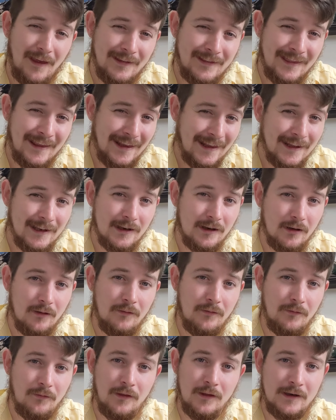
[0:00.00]
At the end
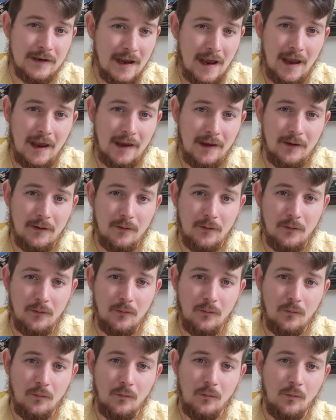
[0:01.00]
of the day,
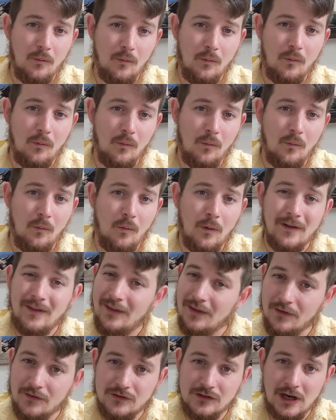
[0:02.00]

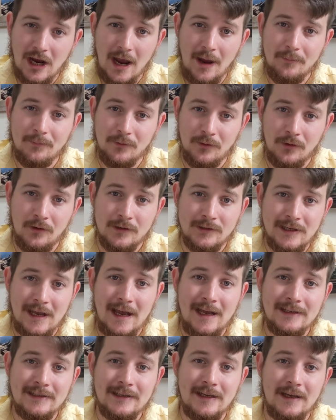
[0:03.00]
what this chapter is
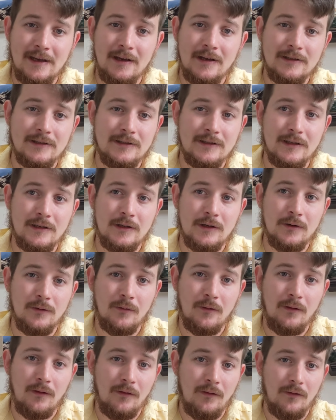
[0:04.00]
asking us to
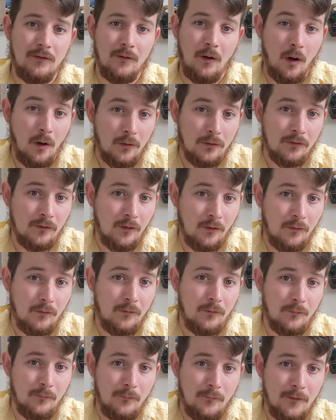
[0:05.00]
do is also
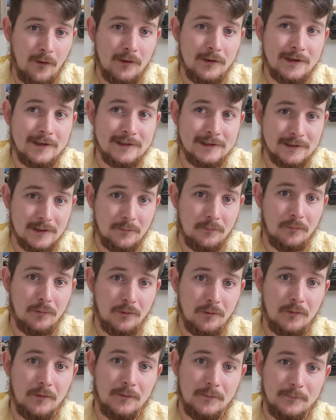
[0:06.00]
very
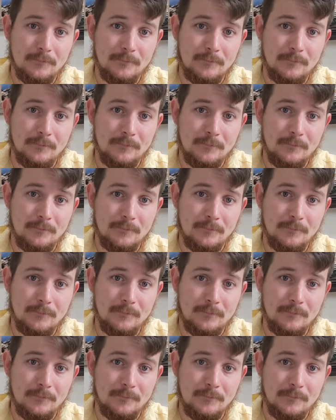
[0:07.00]
simple.